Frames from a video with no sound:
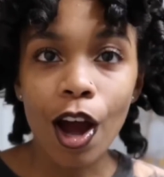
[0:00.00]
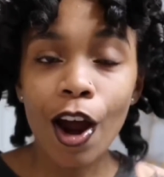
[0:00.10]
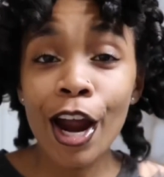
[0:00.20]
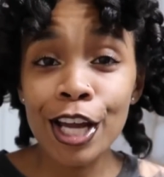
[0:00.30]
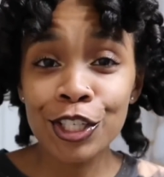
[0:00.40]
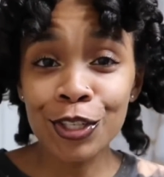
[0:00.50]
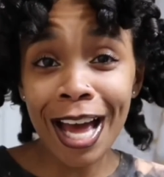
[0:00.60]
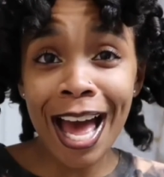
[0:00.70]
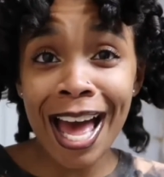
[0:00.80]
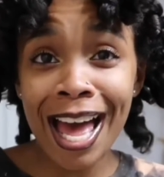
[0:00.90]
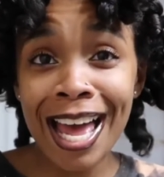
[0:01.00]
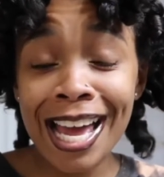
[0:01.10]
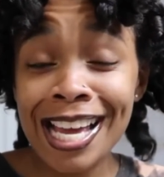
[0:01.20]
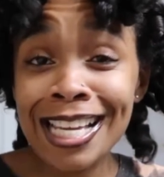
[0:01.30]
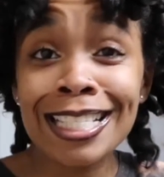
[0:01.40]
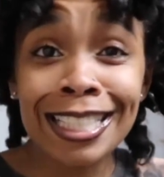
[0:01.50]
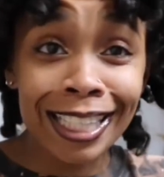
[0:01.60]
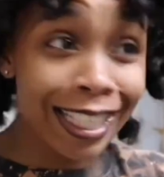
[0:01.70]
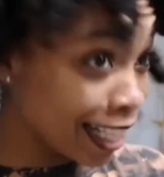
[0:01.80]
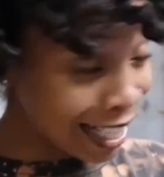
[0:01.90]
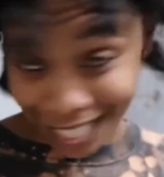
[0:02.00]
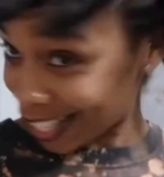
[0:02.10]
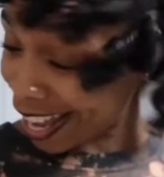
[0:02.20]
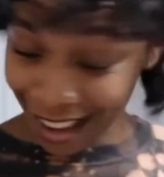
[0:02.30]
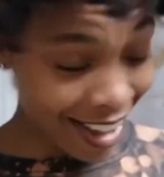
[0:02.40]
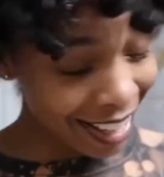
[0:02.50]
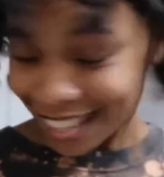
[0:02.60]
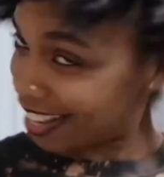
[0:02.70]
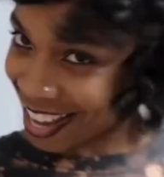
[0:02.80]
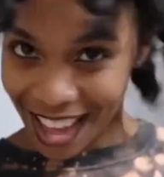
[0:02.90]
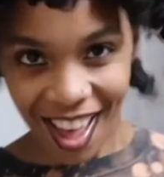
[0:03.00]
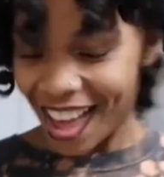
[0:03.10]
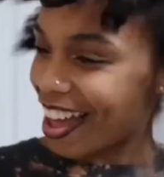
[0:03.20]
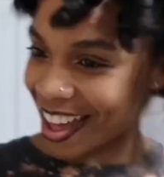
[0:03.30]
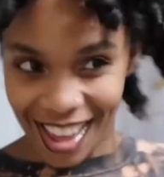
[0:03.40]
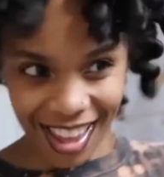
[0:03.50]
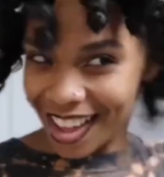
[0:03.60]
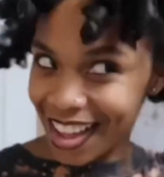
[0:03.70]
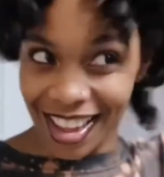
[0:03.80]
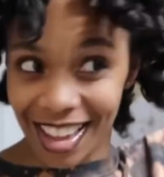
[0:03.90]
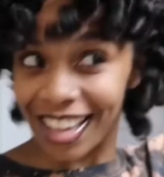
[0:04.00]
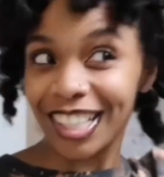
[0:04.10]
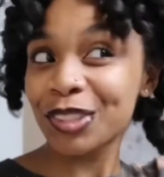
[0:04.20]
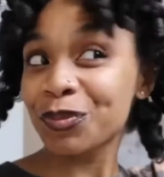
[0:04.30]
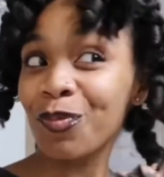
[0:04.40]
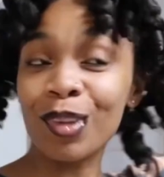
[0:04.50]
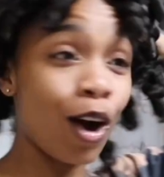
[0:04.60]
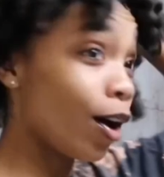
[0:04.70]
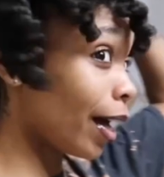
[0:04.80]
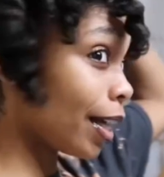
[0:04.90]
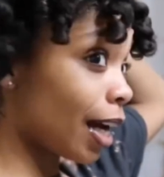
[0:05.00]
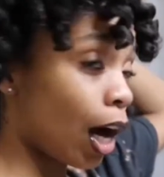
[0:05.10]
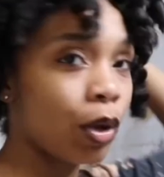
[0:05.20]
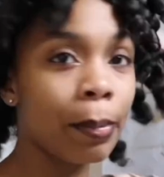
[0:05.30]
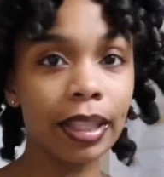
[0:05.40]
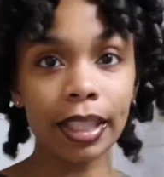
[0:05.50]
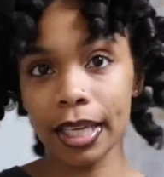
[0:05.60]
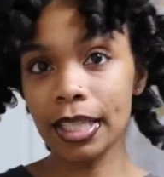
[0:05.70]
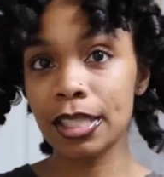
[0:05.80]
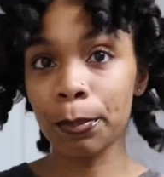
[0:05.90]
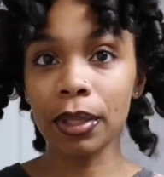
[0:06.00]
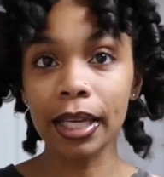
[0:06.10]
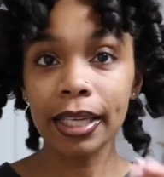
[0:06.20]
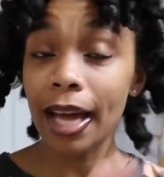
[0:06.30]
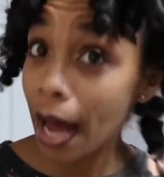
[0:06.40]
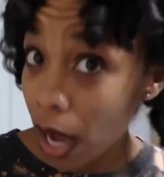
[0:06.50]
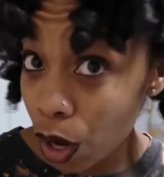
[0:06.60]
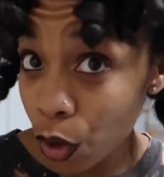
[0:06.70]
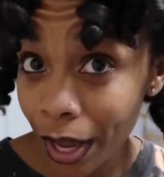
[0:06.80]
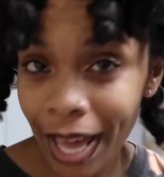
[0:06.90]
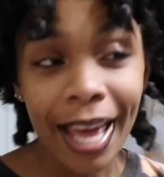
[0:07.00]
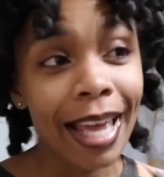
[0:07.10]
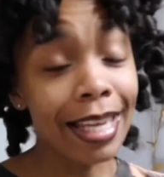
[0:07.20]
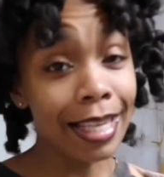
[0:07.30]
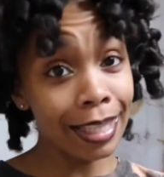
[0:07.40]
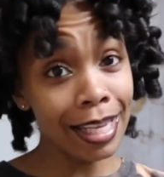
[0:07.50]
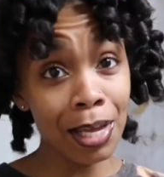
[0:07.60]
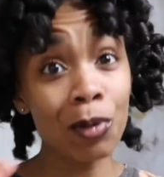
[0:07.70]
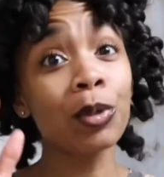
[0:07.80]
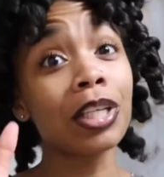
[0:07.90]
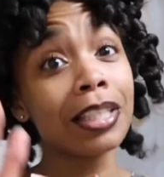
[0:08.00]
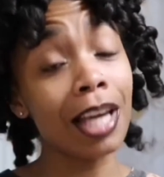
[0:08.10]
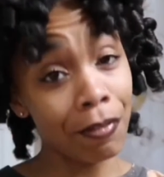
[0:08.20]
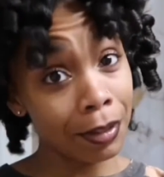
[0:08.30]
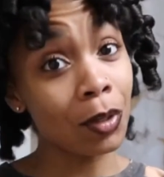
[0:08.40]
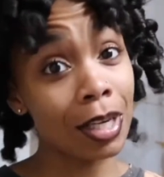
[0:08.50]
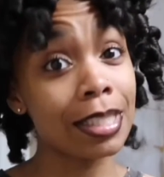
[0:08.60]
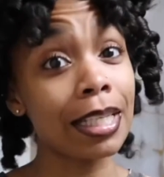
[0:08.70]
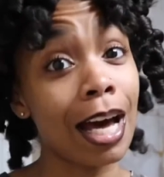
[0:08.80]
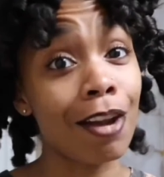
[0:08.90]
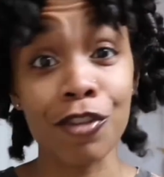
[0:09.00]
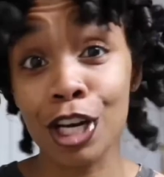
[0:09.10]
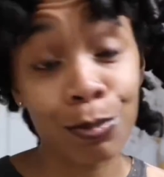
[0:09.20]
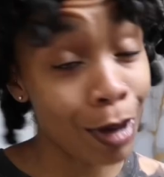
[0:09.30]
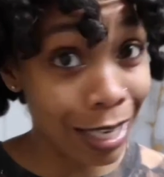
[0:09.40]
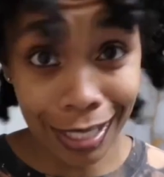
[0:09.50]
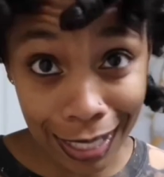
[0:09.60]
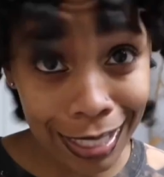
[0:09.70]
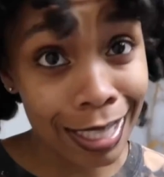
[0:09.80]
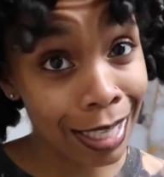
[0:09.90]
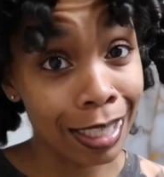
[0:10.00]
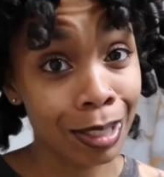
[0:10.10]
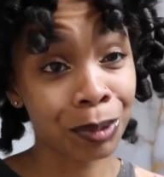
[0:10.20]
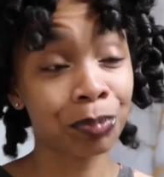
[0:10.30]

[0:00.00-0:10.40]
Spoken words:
Alright, you guys. Look at it. Okay, y'all. We about to get to plucking out, and then we definitely gonna see how the finished product is then.